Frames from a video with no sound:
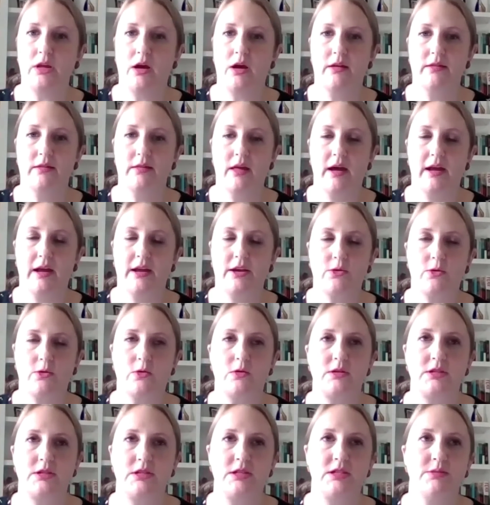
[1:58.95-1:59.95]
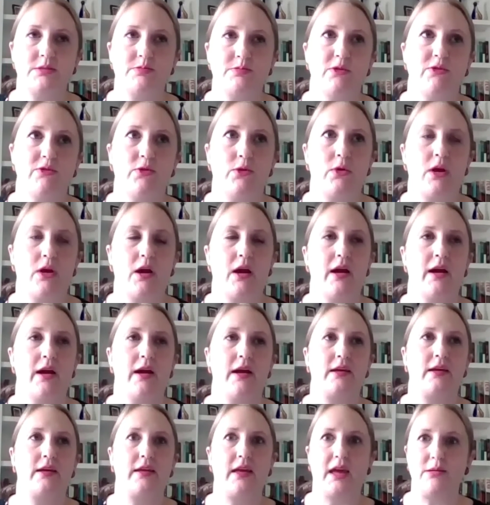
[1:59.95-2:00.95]
online courses before
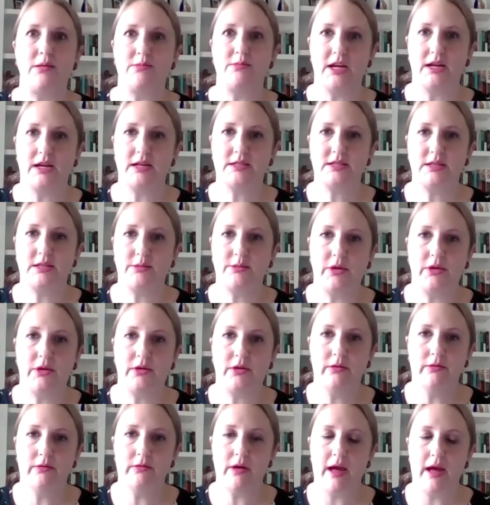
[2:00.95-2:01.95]
I came to SMU,